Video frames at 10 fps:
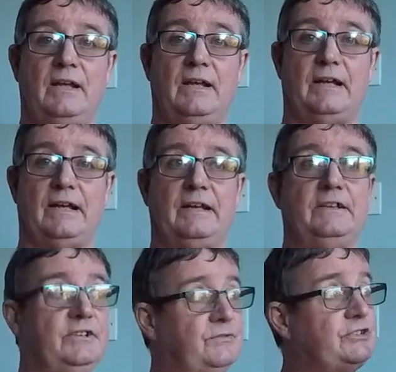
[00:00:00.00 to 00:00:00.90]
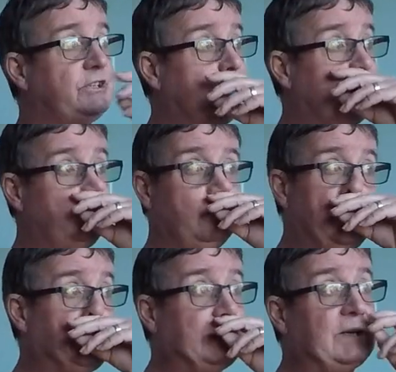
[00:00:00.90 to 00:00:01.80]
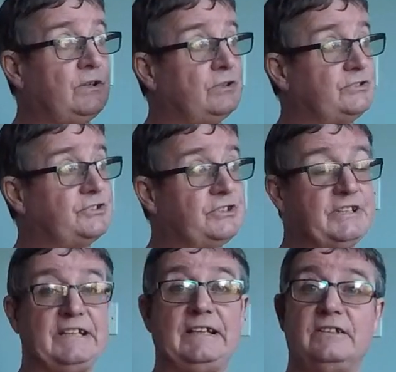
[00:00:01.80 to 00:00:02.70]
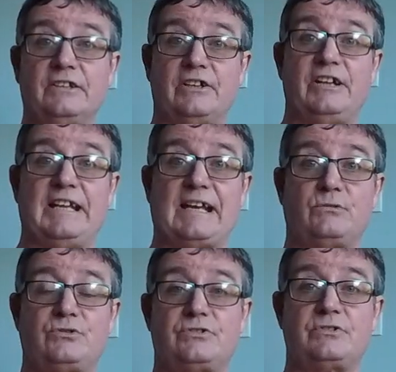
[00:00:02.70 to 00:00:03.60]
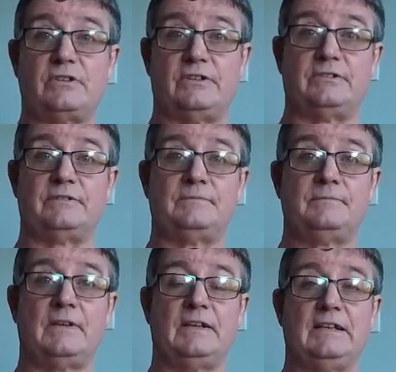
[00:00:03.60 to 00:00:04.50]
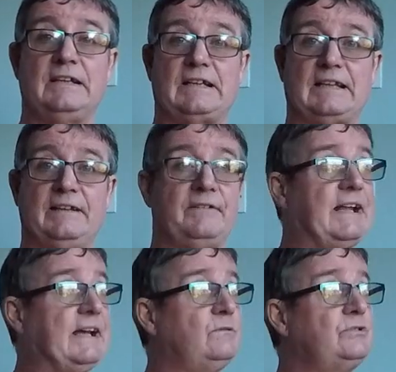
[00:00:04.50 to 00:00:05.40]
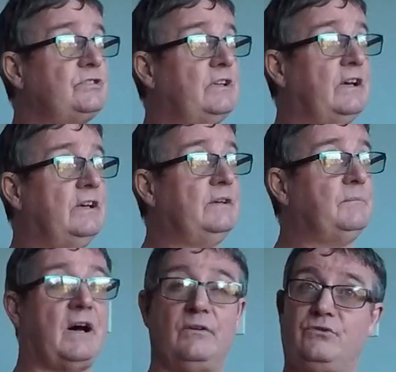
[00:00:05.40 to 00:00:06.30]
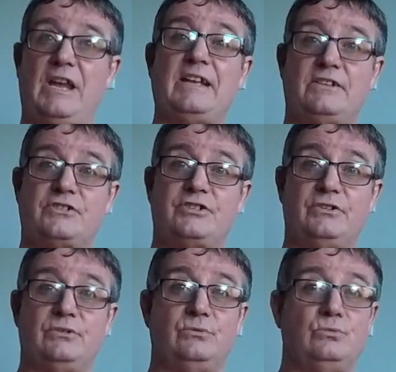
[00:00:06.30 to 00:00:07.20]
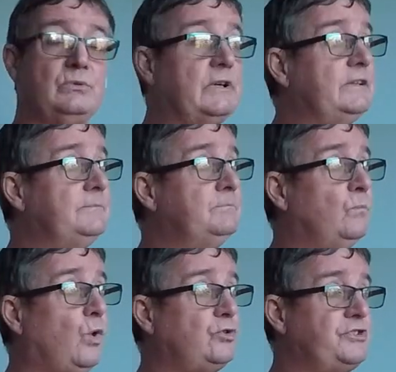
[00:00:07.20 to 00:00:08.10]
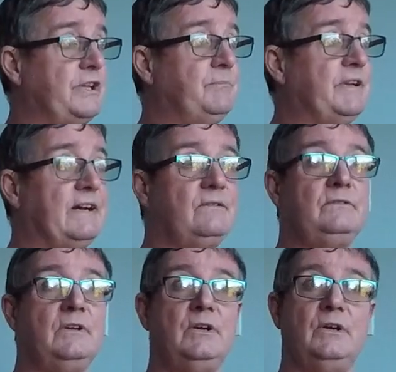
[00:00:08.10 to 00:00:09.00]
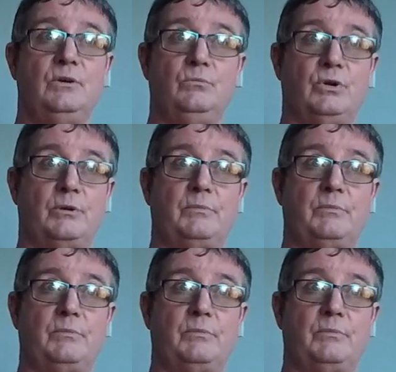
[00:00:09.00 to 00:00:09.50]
You've seen with regards the greenhouse and clearing out. I've yet to wash them down, but I'm